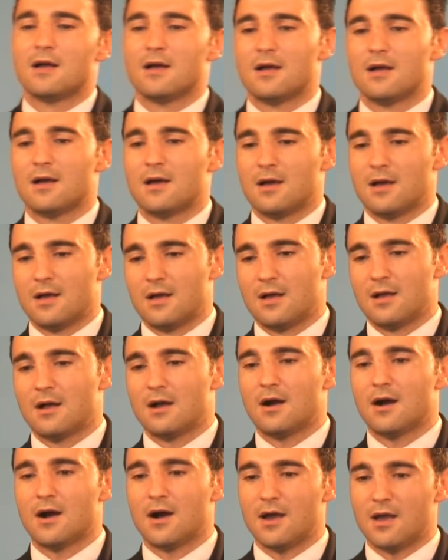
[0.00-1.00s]
the money.
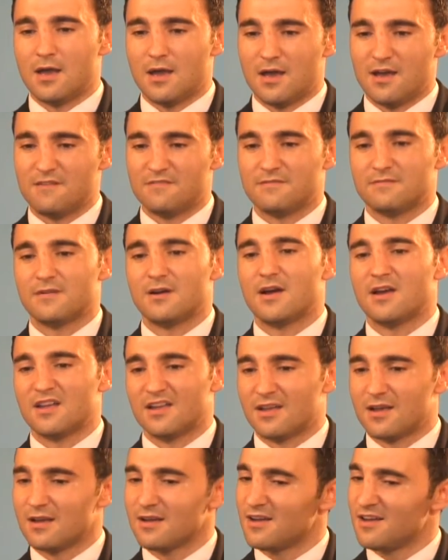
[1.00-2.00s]
I have, I,
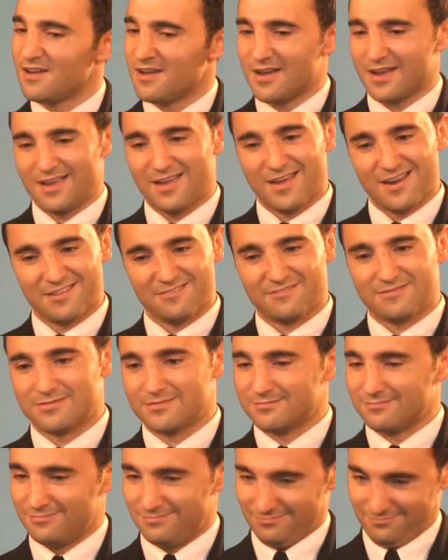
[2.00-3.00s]
I got it.
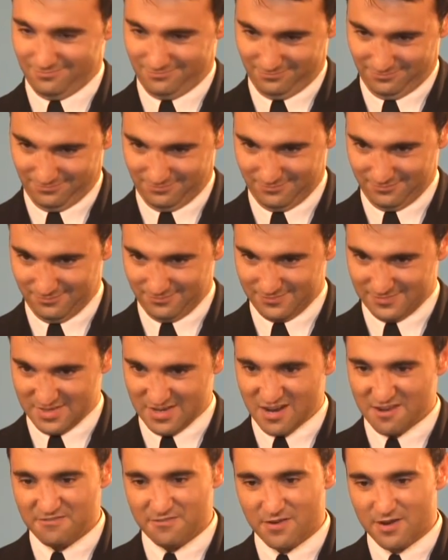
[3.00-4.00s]

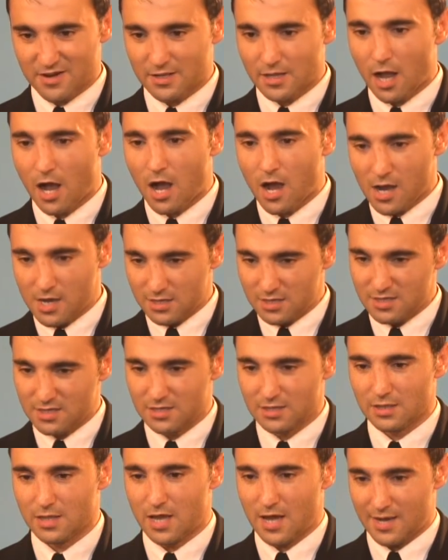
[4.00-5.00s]
I find it highly
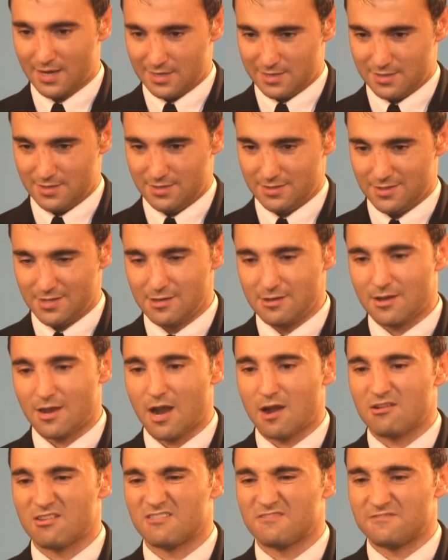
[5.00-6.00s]
unlikely that you're
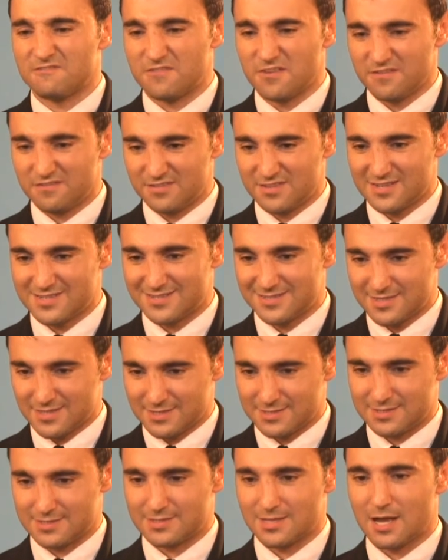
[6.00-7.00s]
carrying
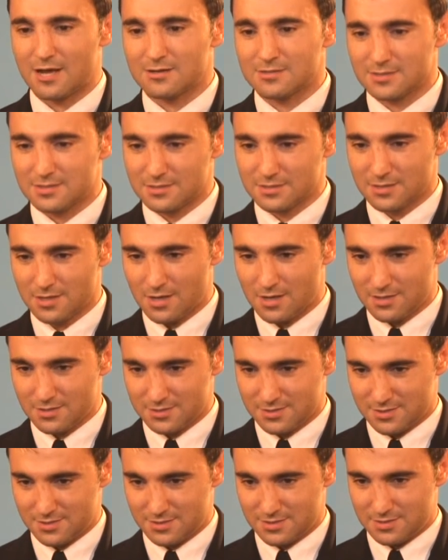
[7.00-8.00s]
fifty-six thousand
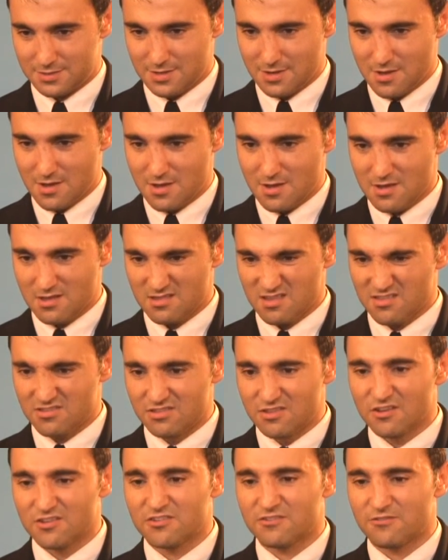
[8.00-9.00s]
dollars that
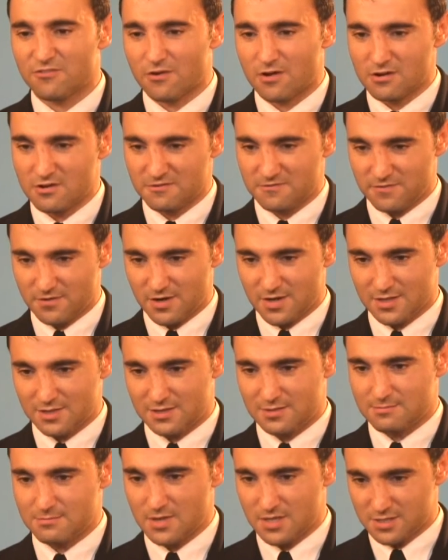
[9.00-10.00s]
thus far you
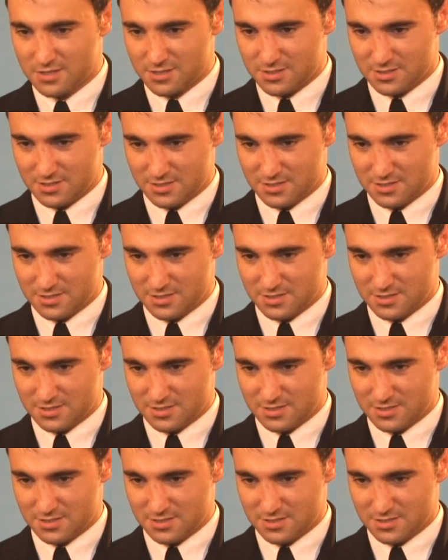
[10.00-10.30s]
forgot to mention.